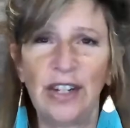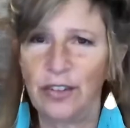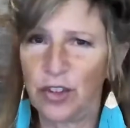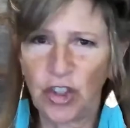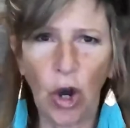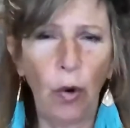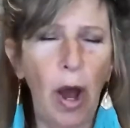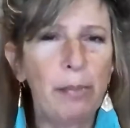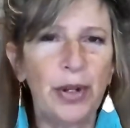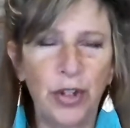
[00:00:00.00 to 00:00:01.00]
and show
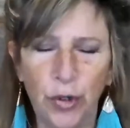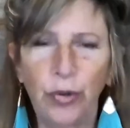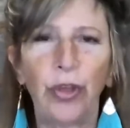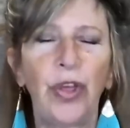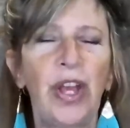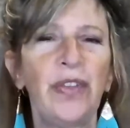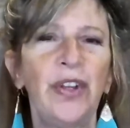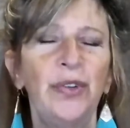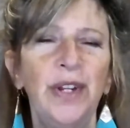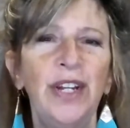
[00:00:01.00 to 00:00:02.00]
up and do the thing
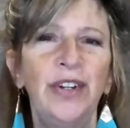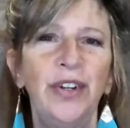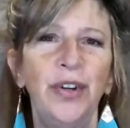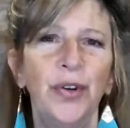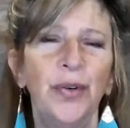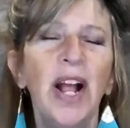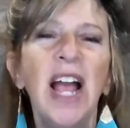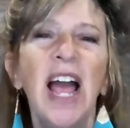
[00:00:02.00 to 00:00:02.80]
that you need to do.